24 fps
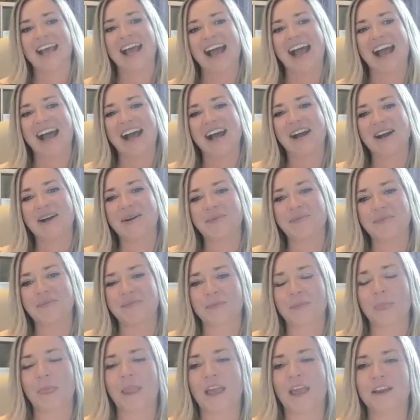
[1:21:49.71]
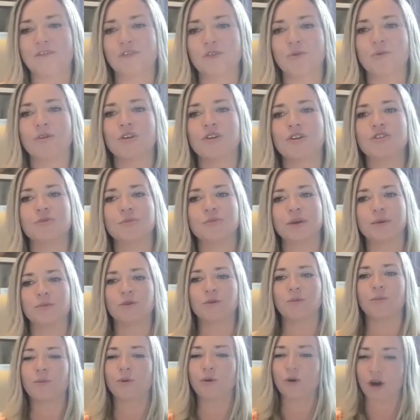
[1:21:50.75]
And if you want to do a bit
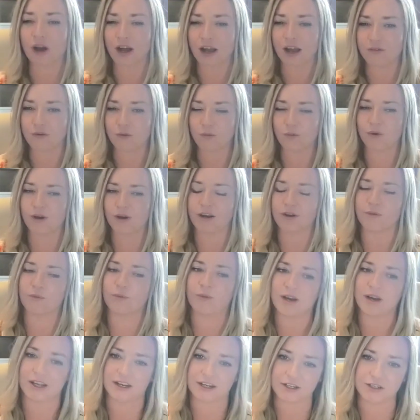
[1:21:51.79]
more private one-on-one,